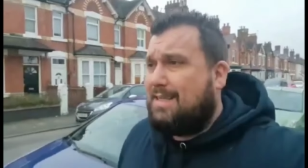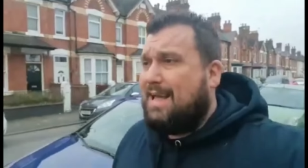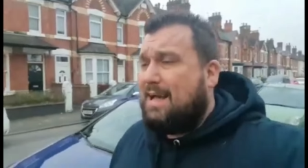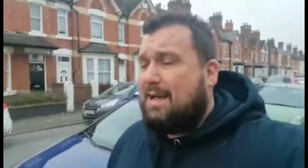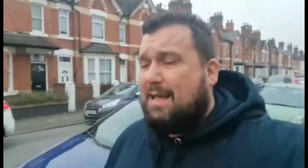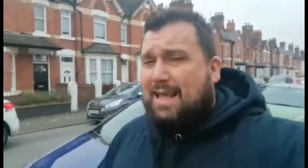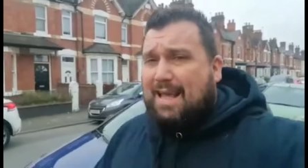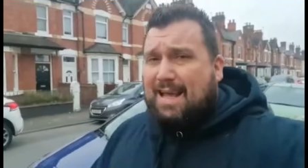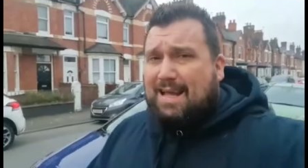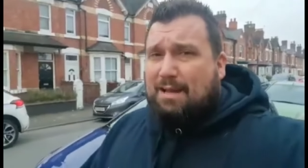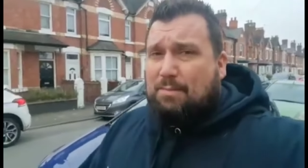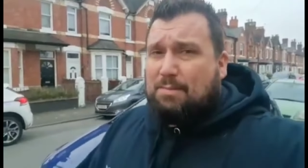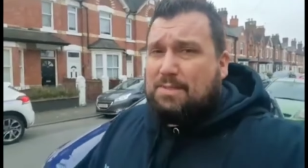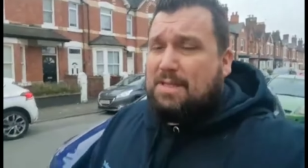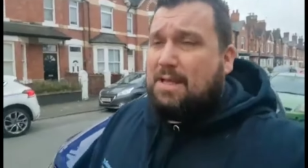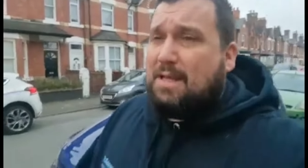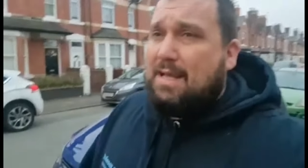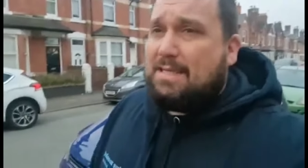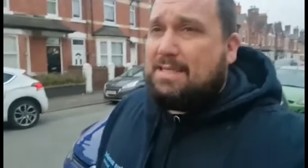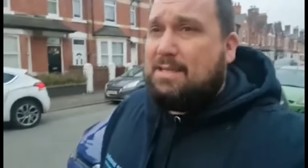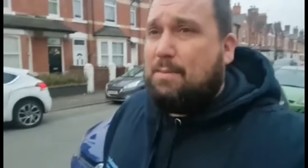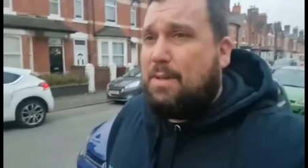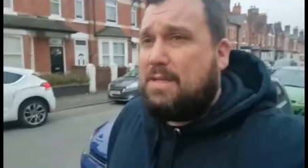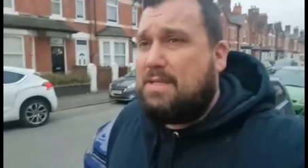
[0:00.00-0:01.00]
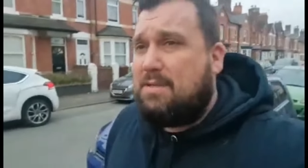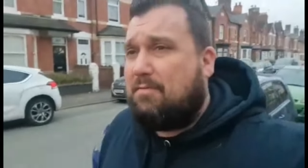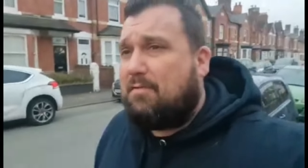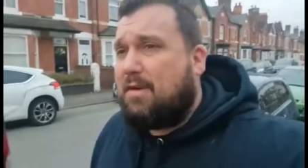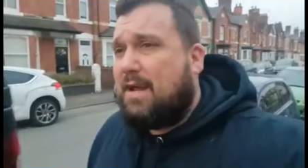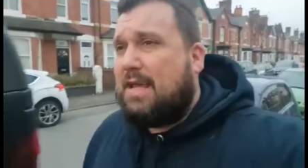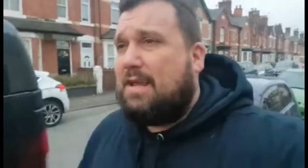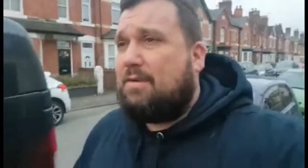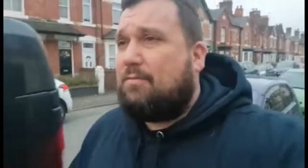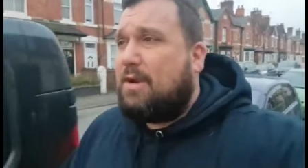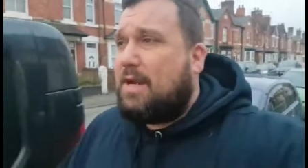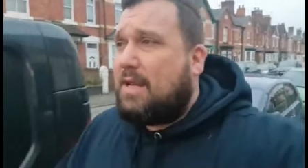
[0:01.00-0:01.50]
that, yeah, that was it's a bit
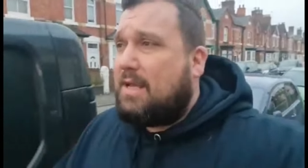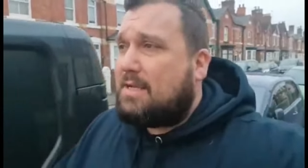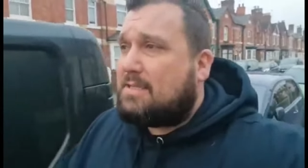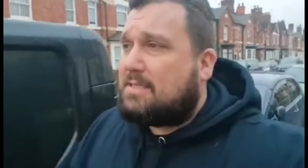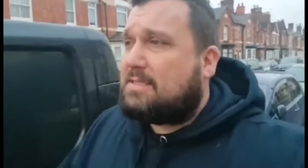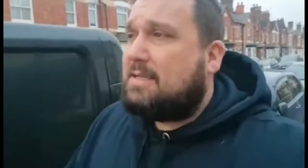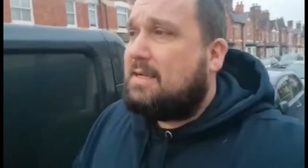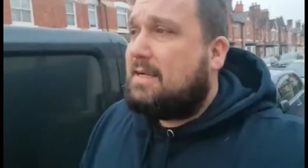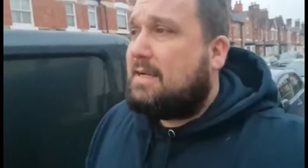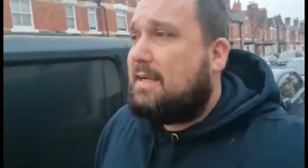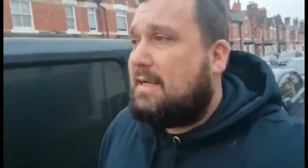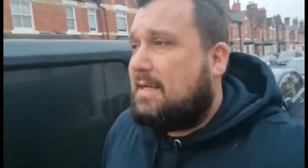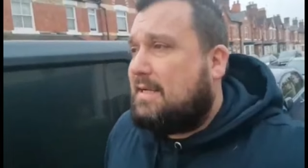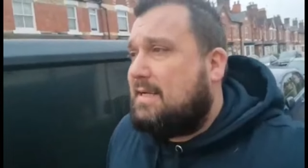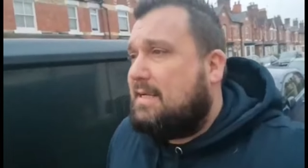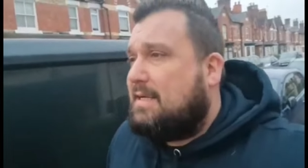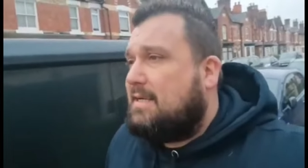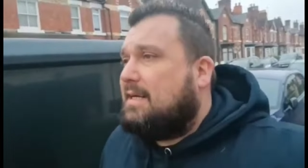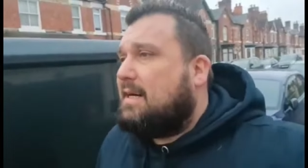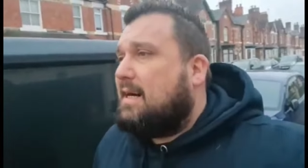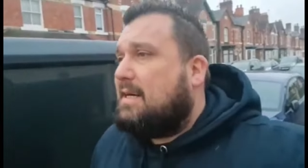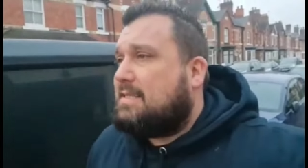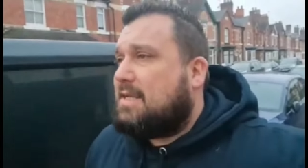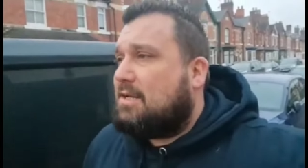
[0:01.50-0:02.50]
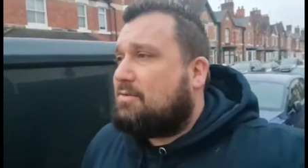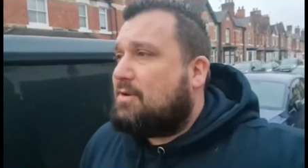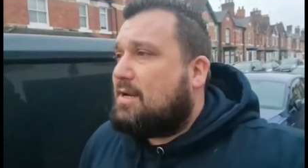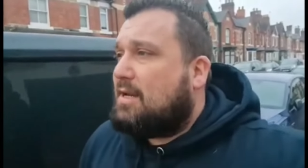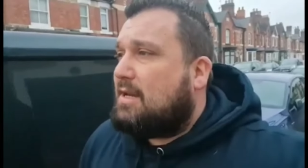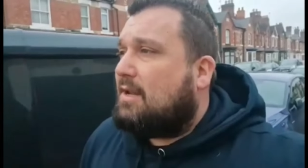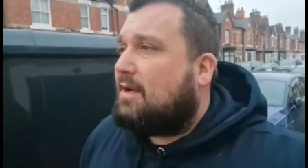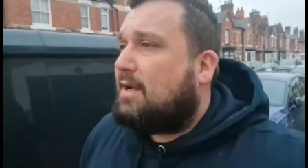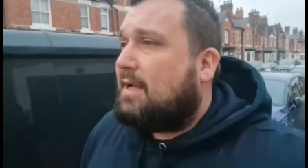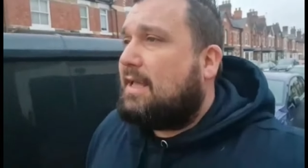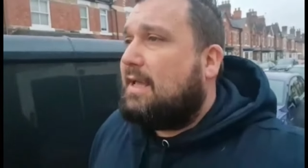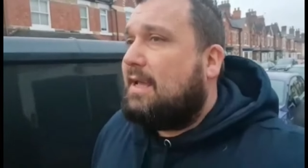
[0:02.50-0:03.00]
deflating really because I did
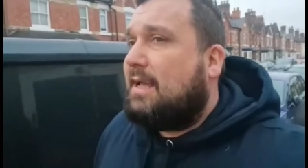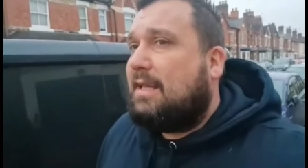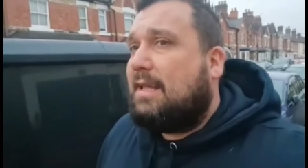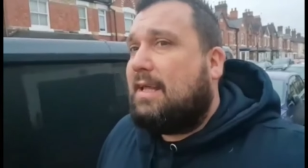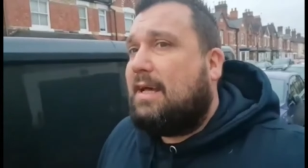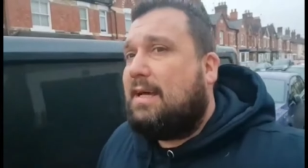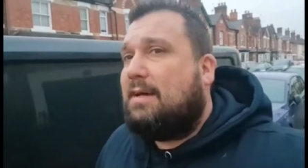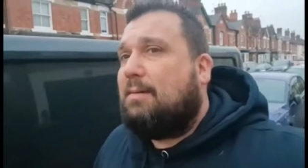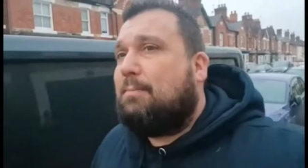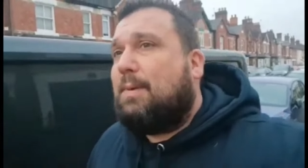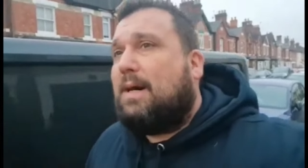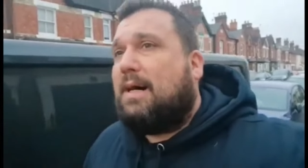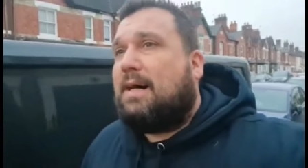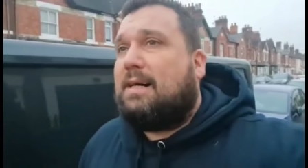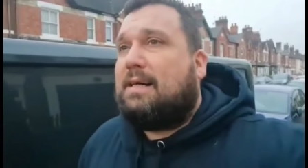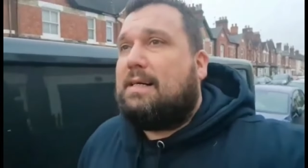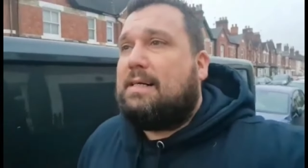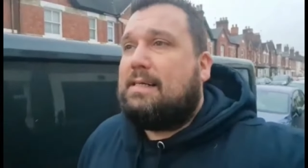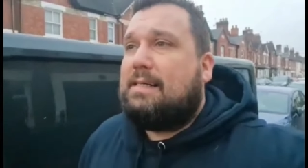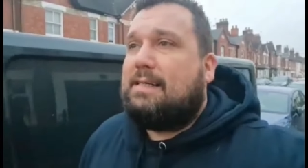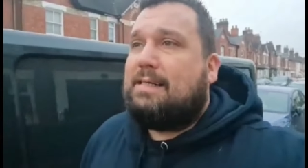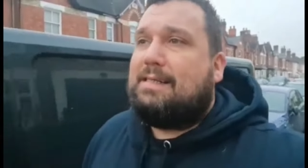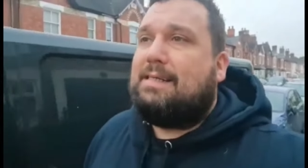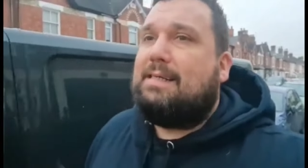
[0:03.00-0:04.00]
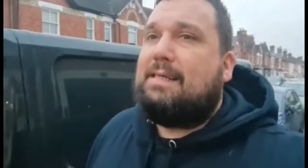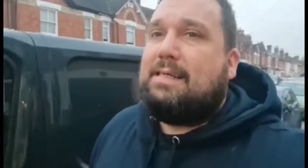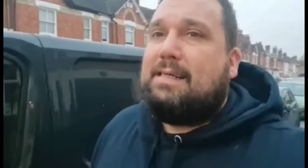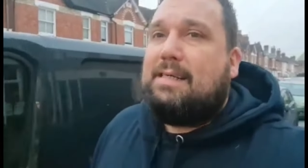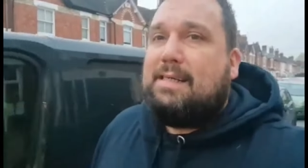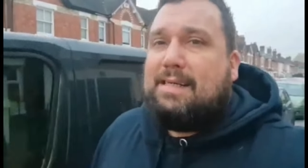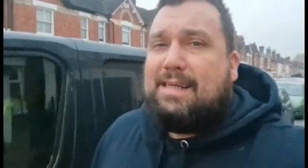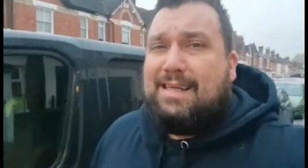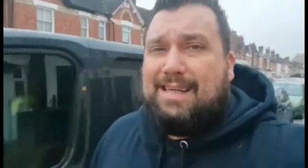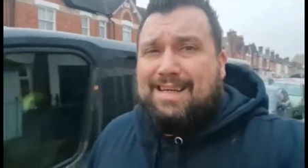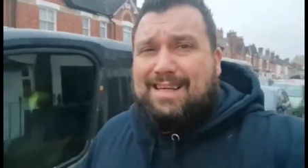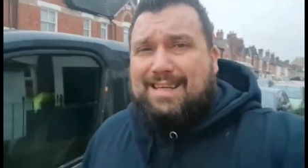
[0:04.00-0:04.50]
really like it in there, but
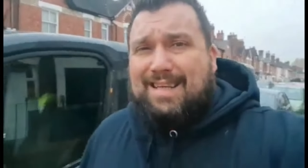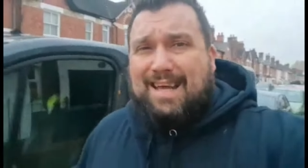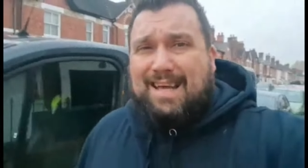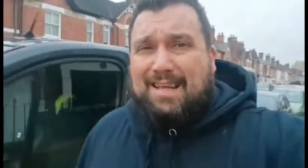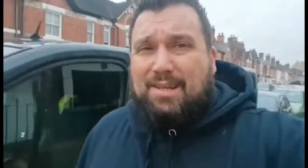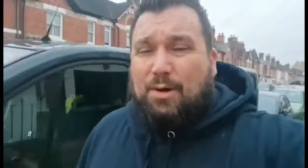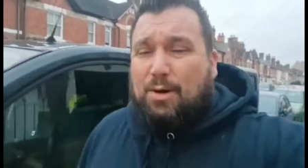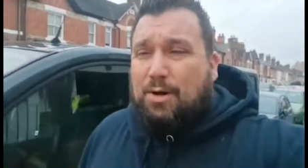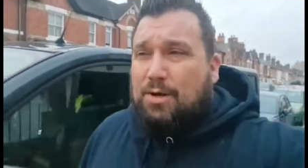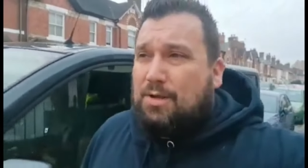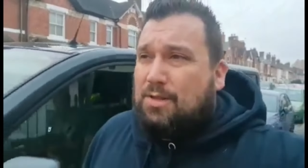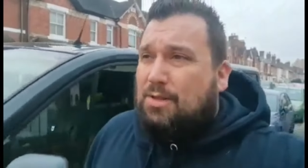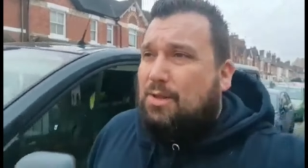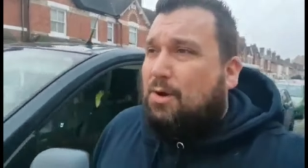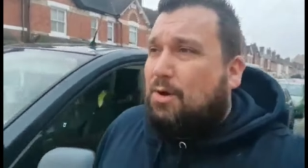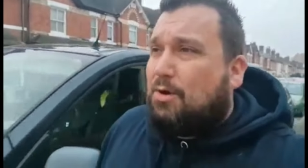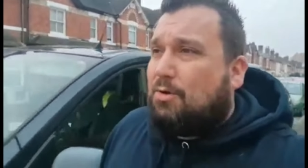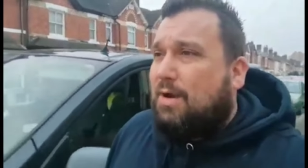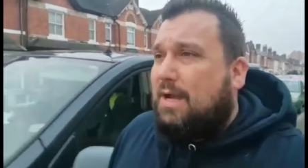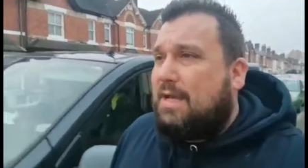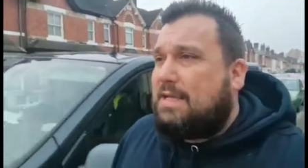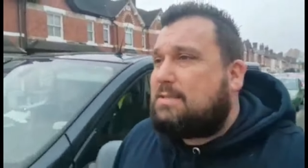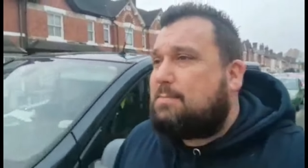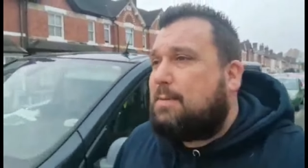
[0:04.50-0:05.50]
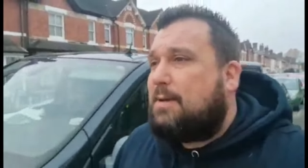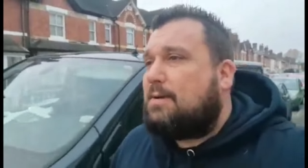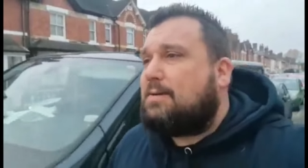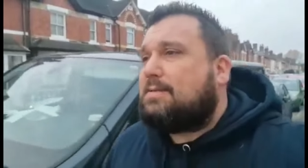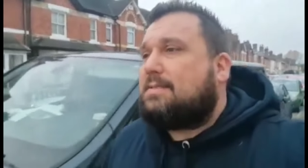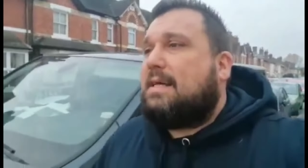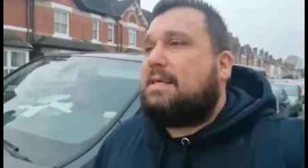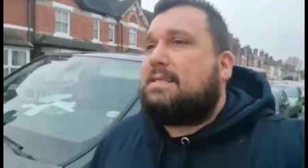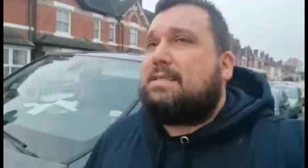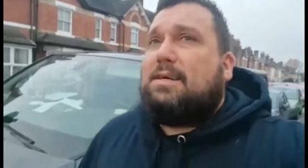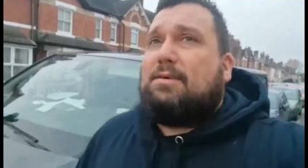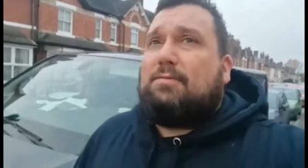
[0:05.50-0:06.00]
yeah, not a, not a great
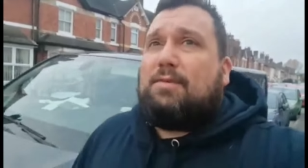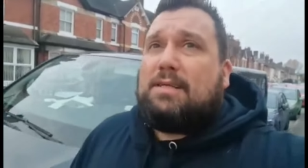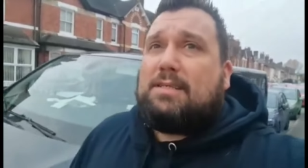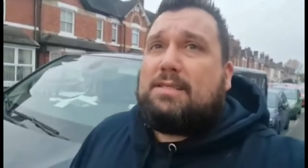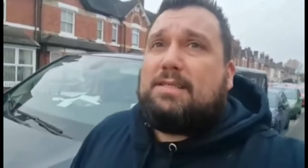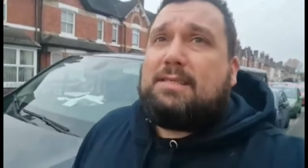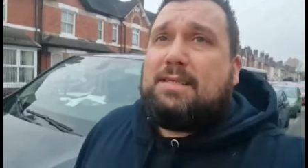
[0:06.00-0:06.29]
experience that time around.